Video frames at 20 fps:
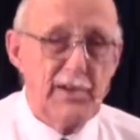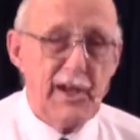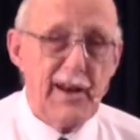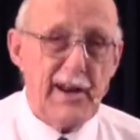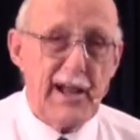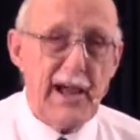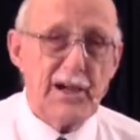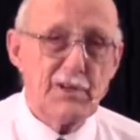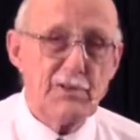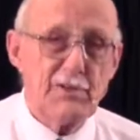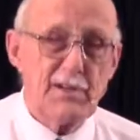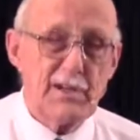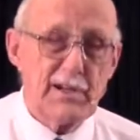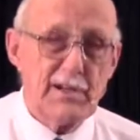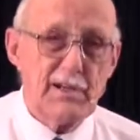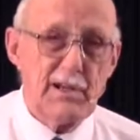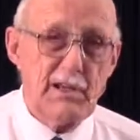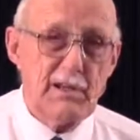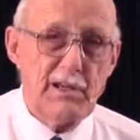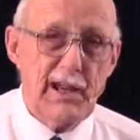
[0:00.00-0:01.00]
If you can't
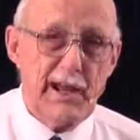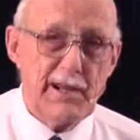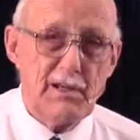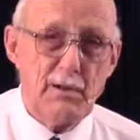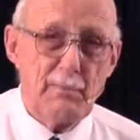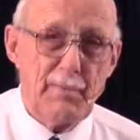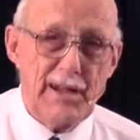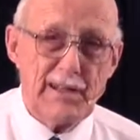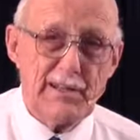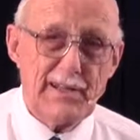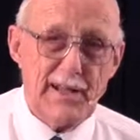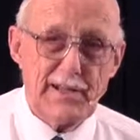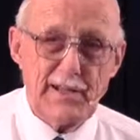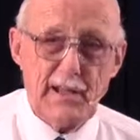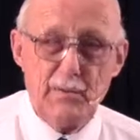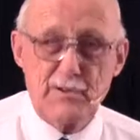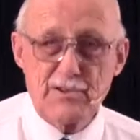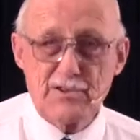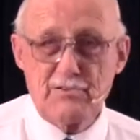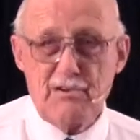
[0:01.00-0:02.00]
argue that he had to make
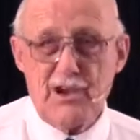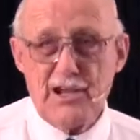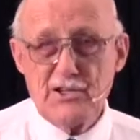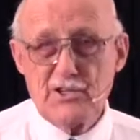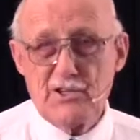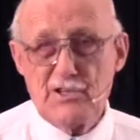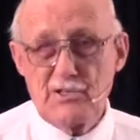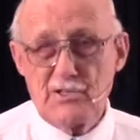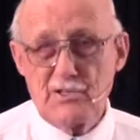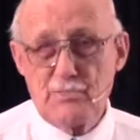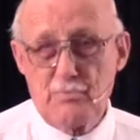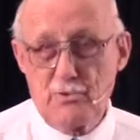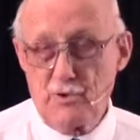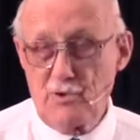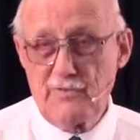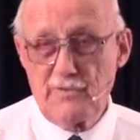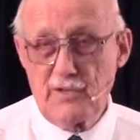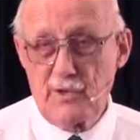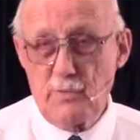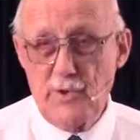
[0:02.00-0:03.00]
that demonstration to
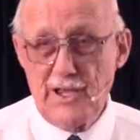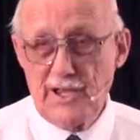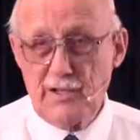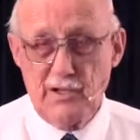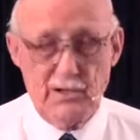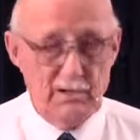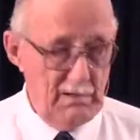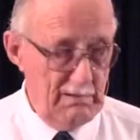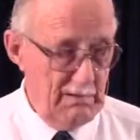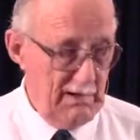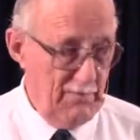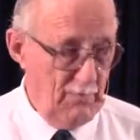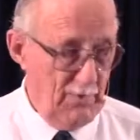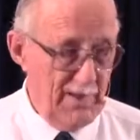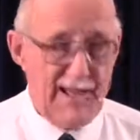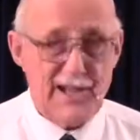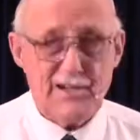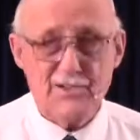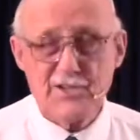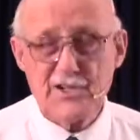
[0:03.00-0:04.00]
prove that we can
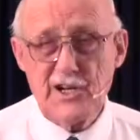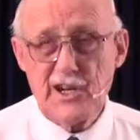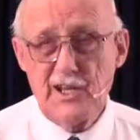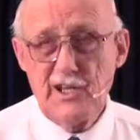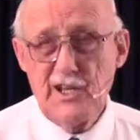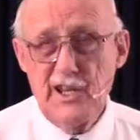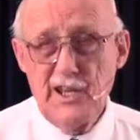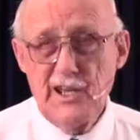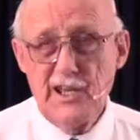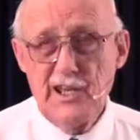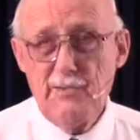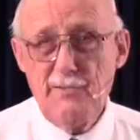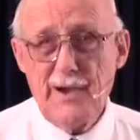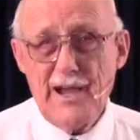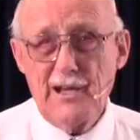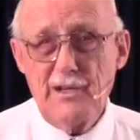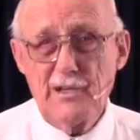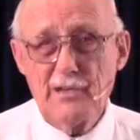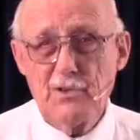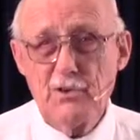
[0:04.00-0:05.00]
live without sinning,
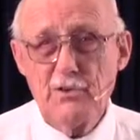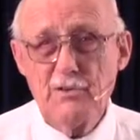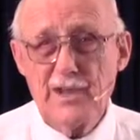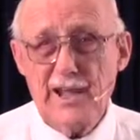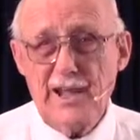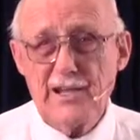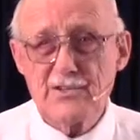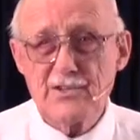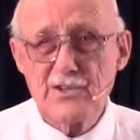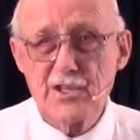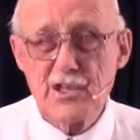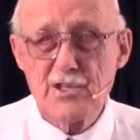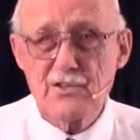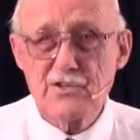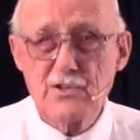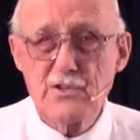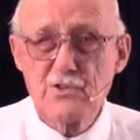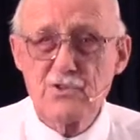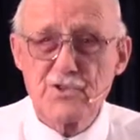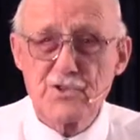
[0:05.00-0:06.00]
he made it 2,000
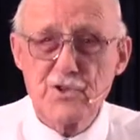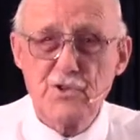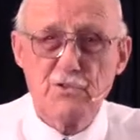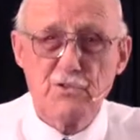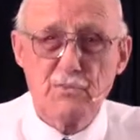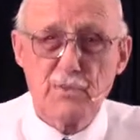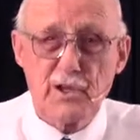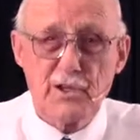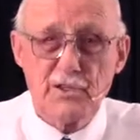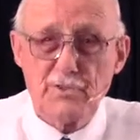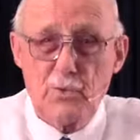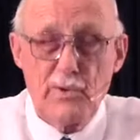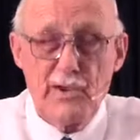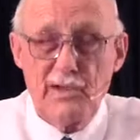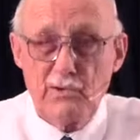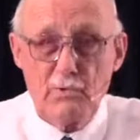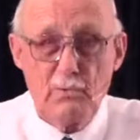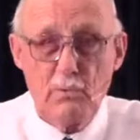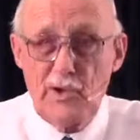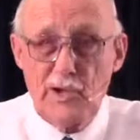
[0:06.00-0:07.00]
years too soon,
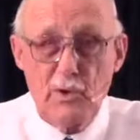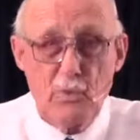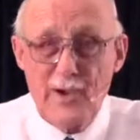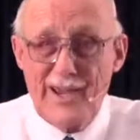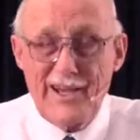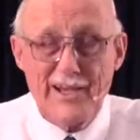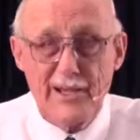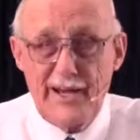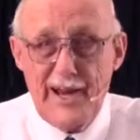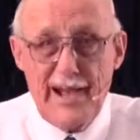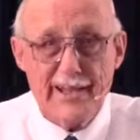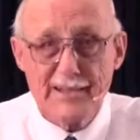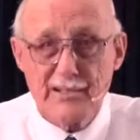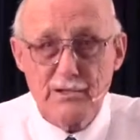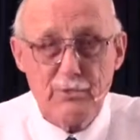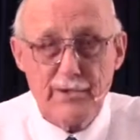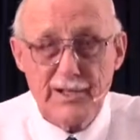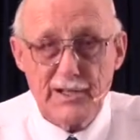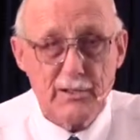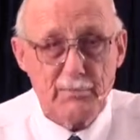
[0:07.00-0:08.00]
because we're weaker
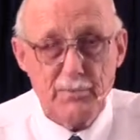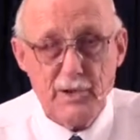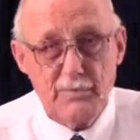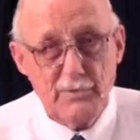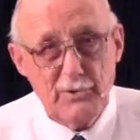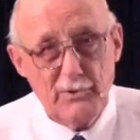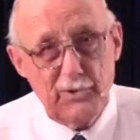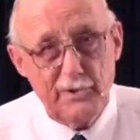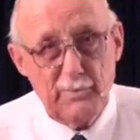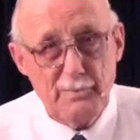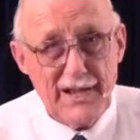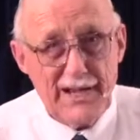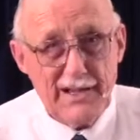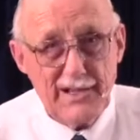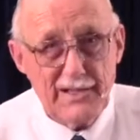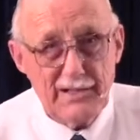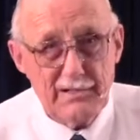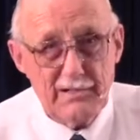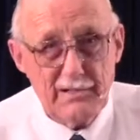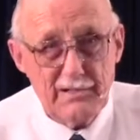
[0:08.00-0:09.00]
now than what the people were
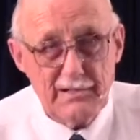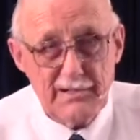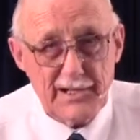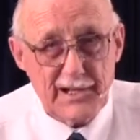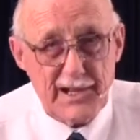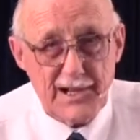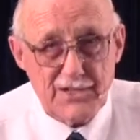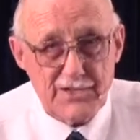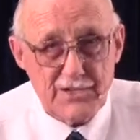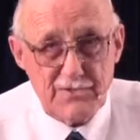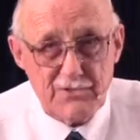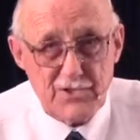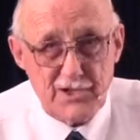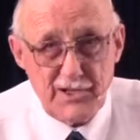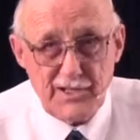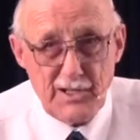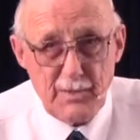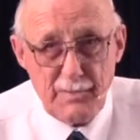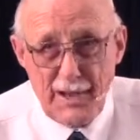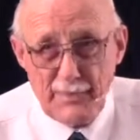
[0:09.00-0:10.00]
back in the days
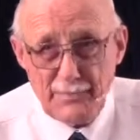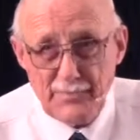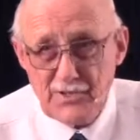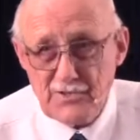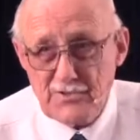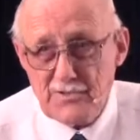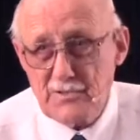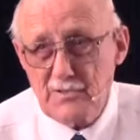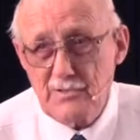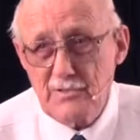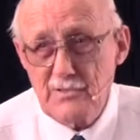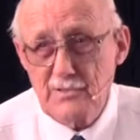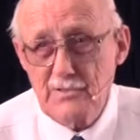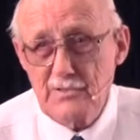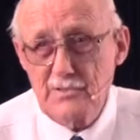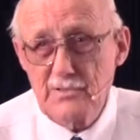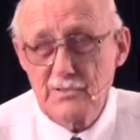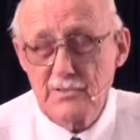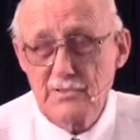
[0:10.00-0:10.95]
of John the Baptist.